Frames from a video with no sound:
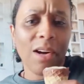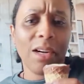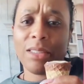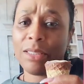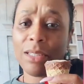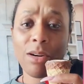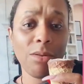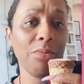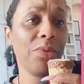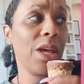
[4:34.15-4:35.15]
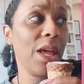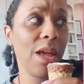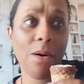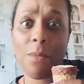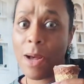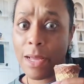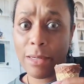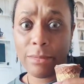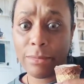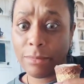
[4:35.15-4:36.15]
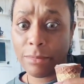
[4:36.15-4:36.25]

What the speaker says: Girl, so the hell what?